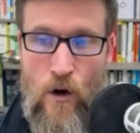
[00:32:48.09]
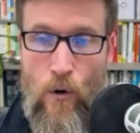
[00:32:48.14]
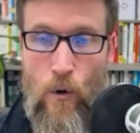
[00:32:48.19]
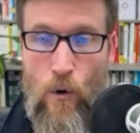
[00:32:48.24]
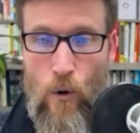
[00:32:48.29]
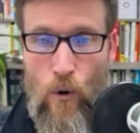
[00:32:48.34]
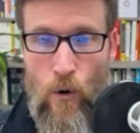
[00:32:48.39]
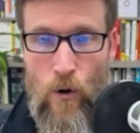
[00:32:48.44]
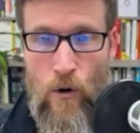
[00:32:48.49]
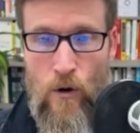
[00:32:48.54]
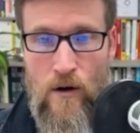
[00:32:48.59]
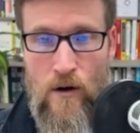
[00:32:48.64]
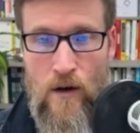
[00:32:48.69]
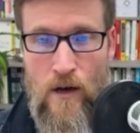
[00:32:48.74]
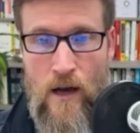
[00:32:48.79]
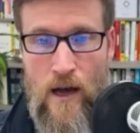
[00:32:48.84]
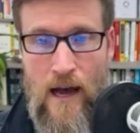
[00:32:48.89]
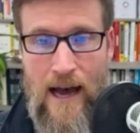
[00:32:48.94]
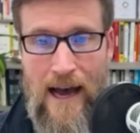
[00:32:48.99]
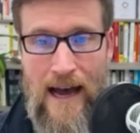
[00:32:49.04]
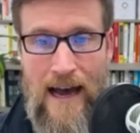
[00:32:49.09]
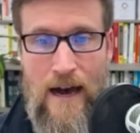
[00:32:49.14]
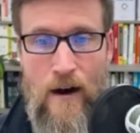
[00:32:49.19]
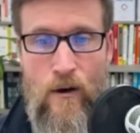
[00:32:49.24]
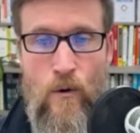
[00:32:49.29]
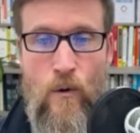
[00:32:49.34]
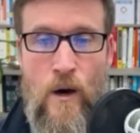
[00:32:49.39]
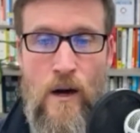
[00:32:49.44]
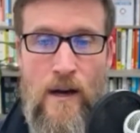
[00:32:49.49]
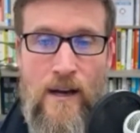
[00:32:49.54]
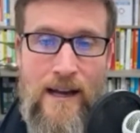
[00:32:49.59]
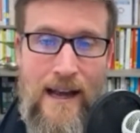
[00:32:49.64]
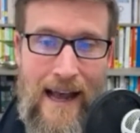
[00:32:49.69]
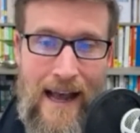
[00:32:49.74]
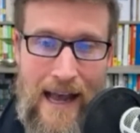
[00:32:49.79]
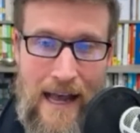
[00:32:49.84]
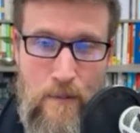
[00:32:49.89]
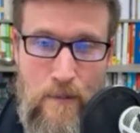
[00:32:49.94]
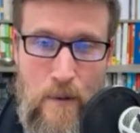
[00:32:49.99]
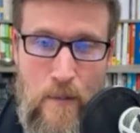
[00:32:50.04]
or how
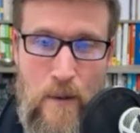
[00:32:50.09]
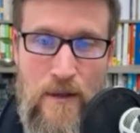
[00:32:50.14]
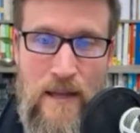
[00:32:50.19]
capable